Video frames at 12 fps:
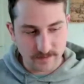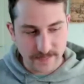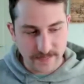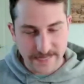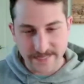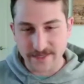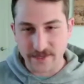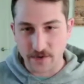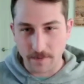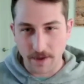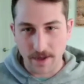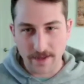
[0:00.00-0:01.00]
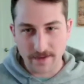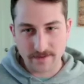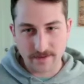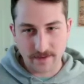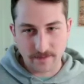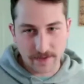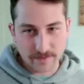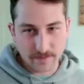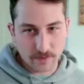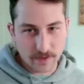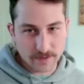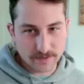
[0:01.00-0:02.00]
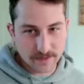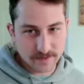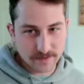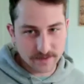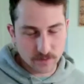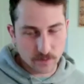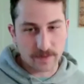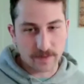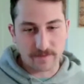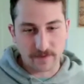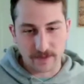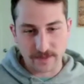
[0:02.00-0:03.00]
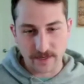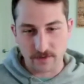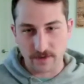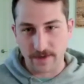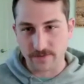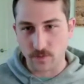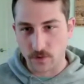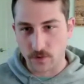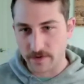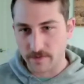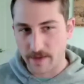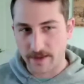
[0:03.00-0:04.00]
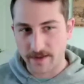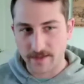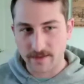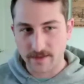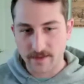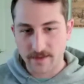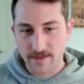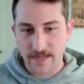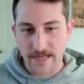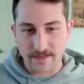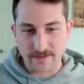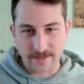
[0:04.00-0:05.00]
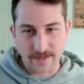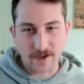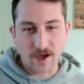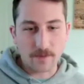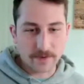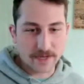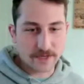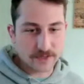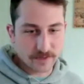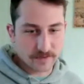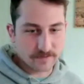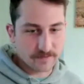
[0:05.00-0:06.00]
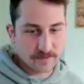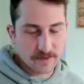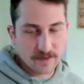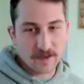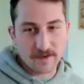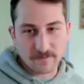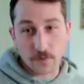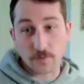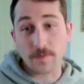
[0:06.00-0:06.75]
ease their mind about the process to where they feel like they don't have to worry about it. And it's like a combination of of both